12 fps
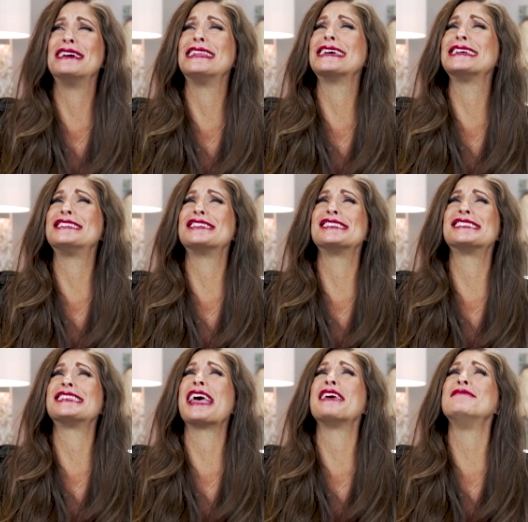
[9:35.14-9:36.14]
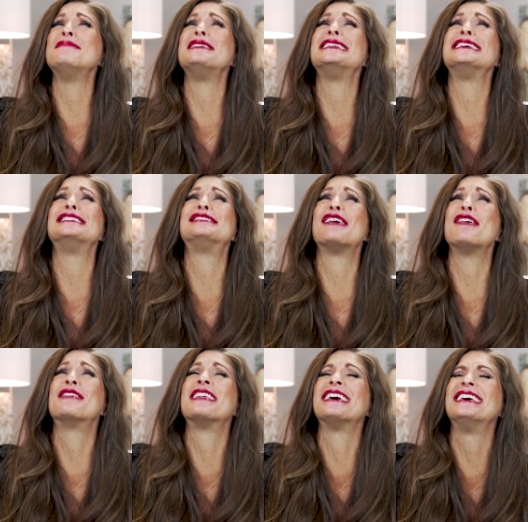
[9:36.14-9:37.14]
really just say mini
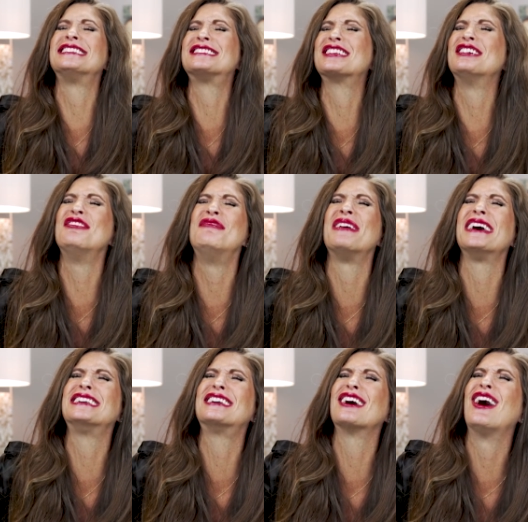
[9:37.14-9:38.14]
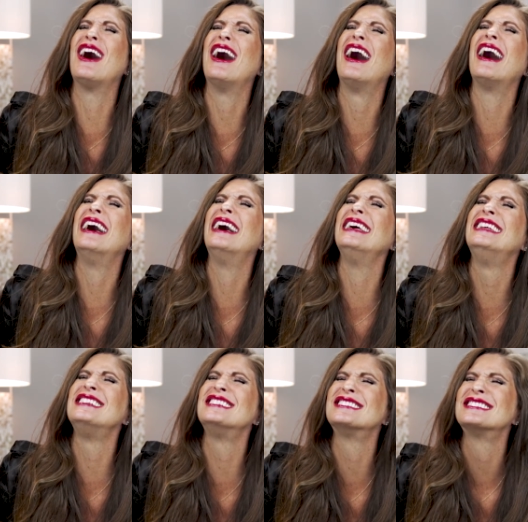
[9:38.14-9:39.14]
donuts? Oh, my
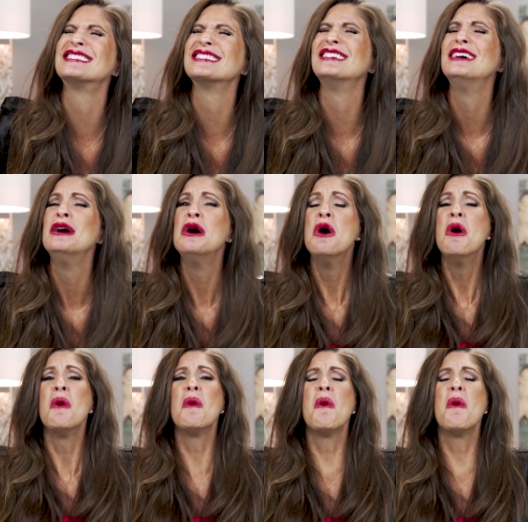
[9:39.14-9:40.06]
gosh.